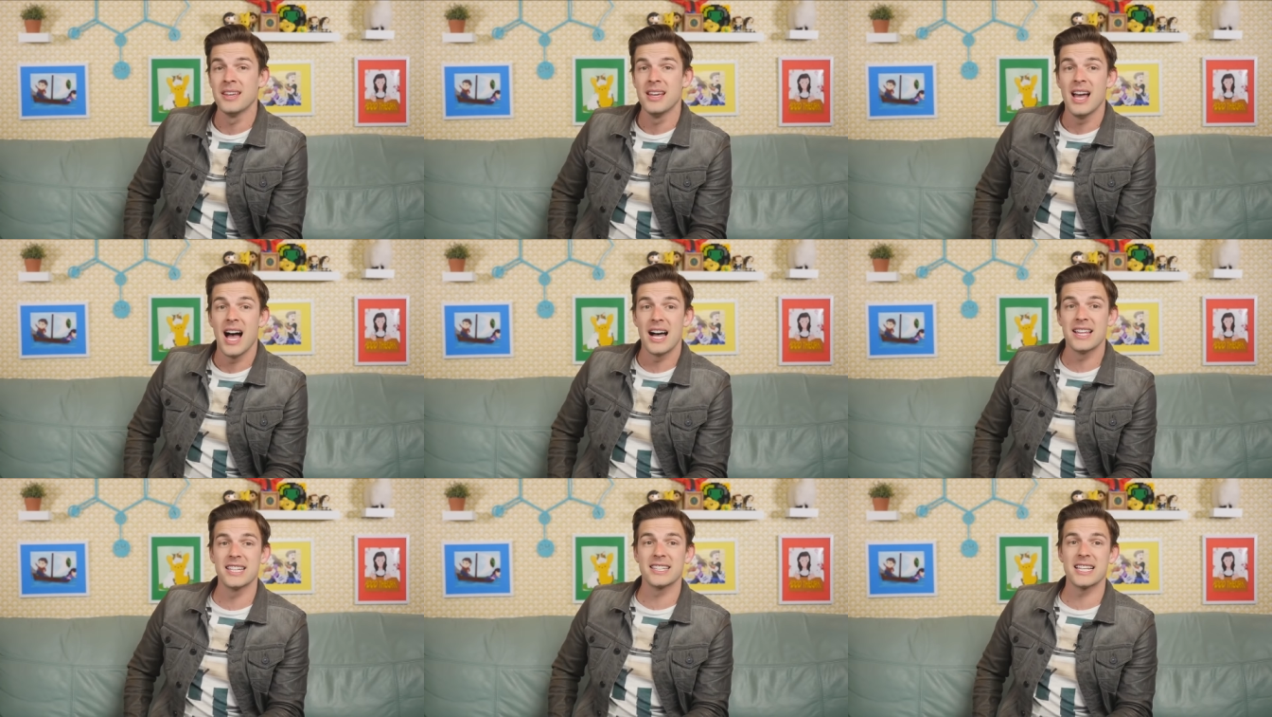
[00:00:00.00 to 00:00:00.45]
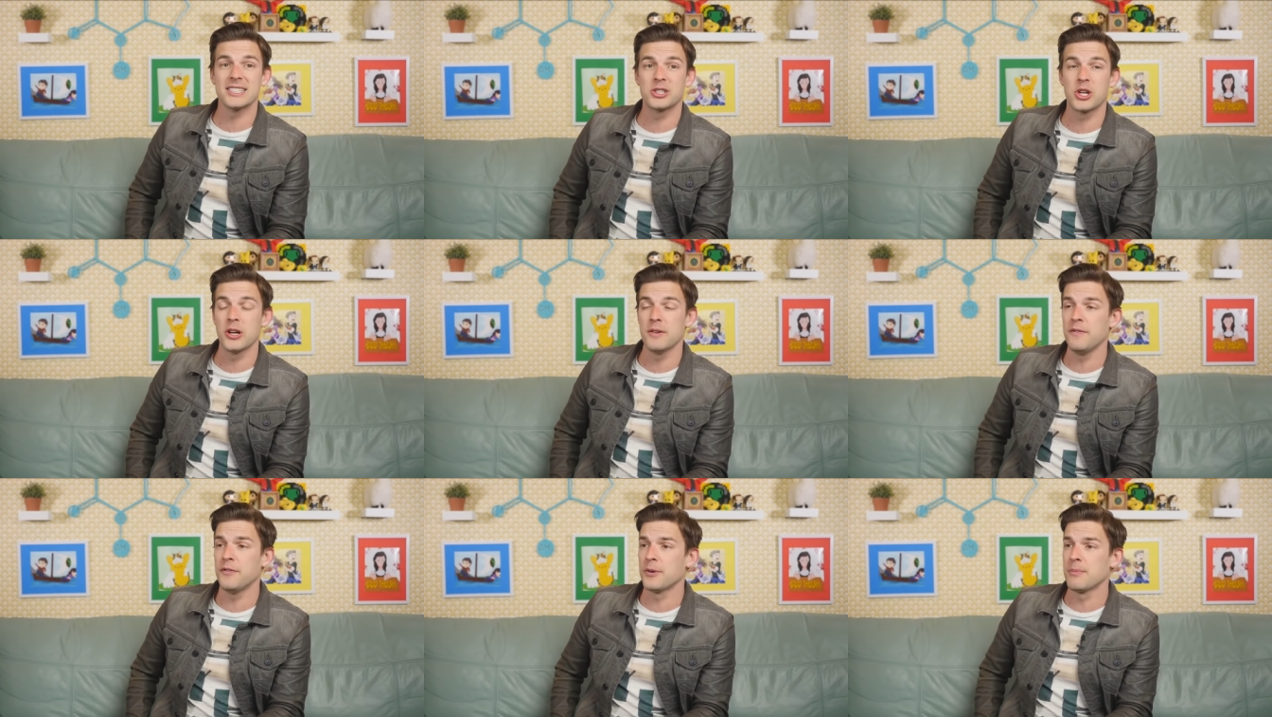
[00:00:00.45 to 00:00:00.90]
I think that's
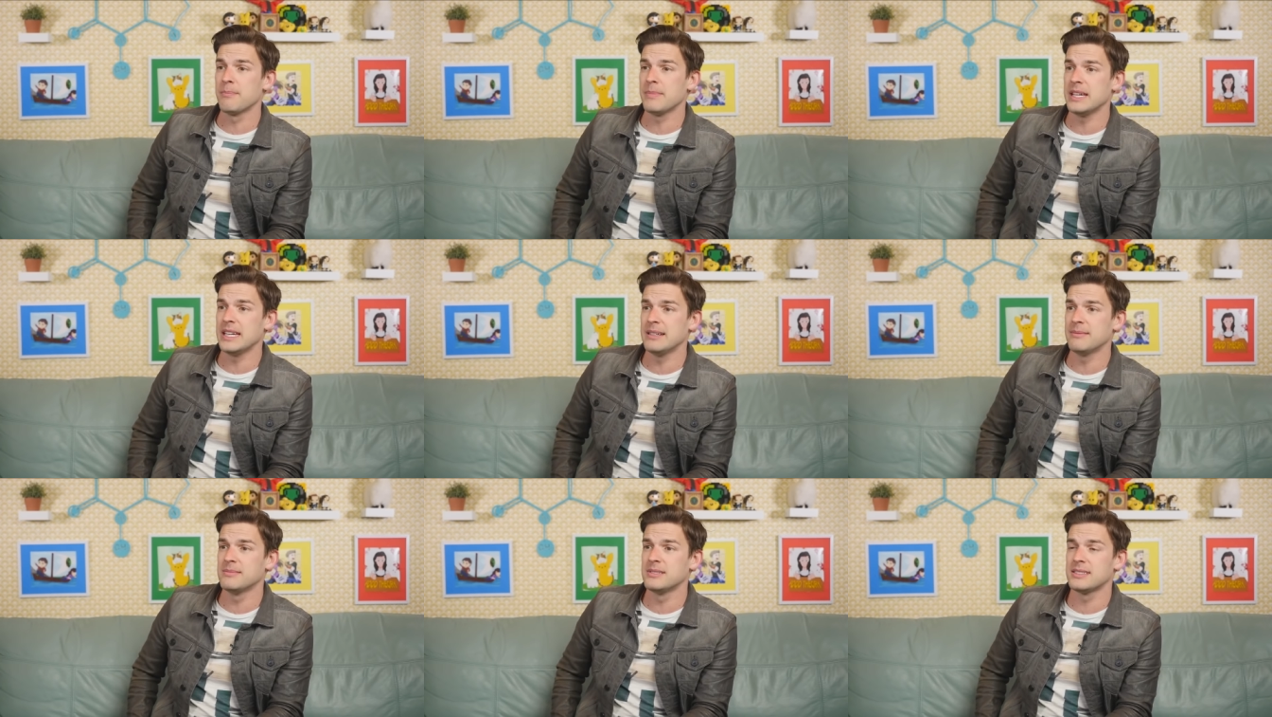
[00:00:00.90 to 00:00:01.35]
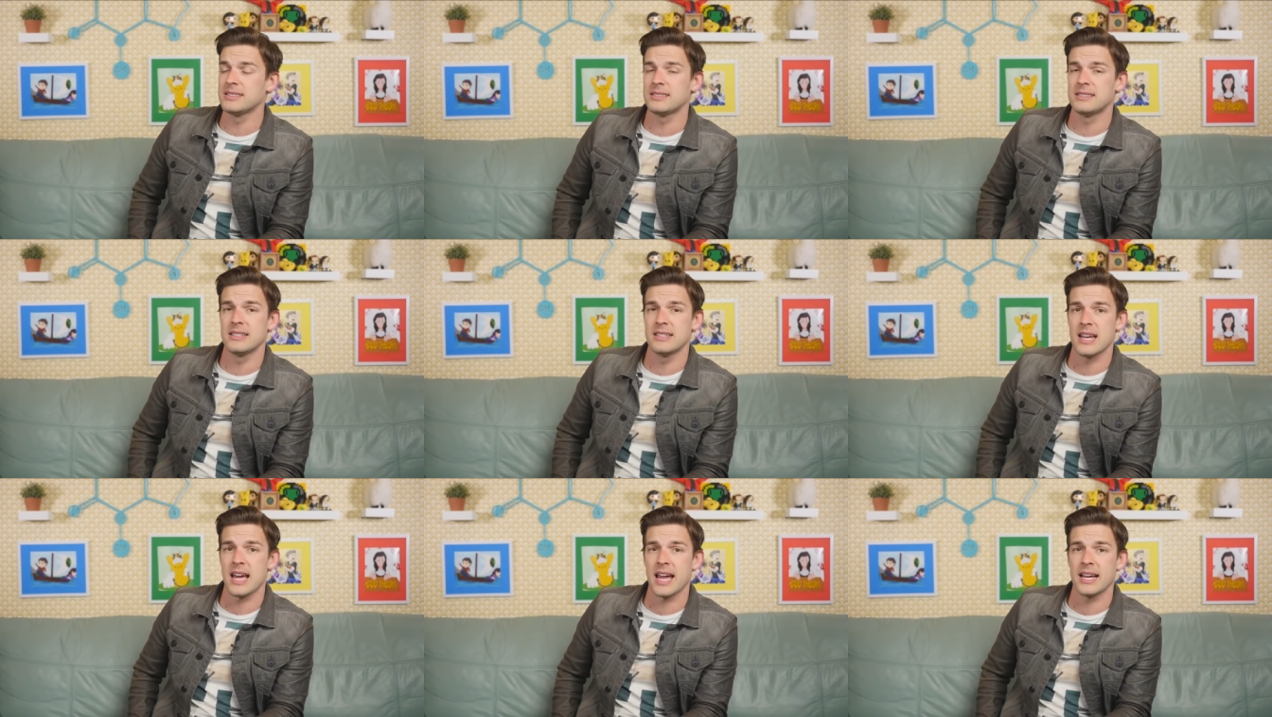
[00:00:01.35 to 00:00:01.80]
good for memes
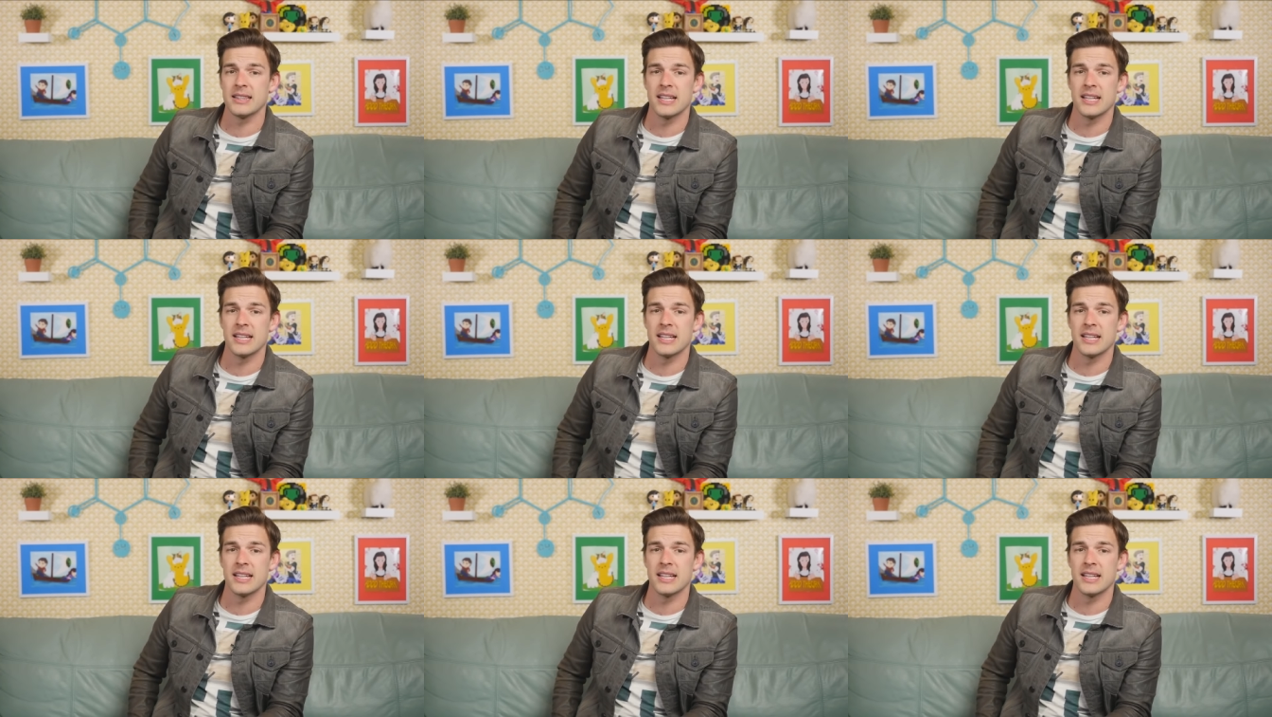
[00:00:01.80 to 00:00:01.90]
today.